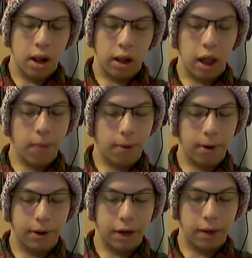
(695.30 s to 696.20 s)

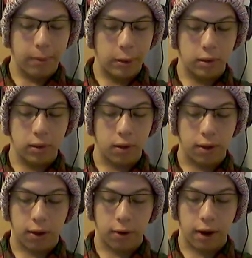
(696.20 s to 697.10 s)
Library databases, on
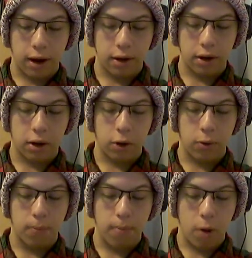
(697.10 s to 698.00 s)
the other hand,
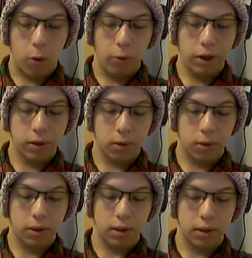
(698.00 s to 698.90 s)
include only
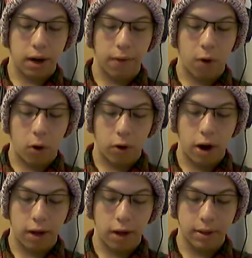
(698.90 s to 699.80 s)
sources that have
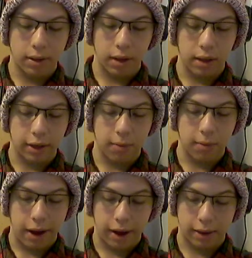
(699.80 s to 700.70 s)
already been selected
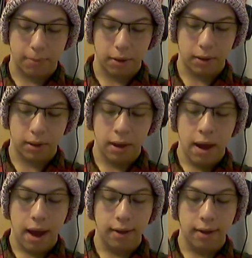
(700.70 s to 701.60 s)
by
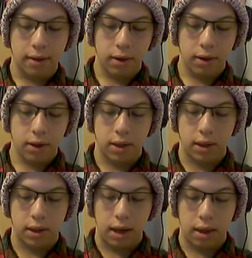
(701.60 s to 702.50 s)
experts, and
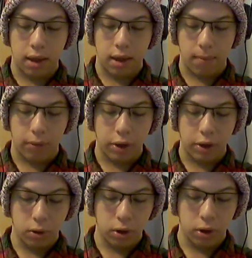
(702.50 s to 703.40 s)
searches in them
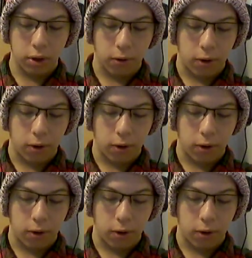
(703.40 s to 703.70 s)
usually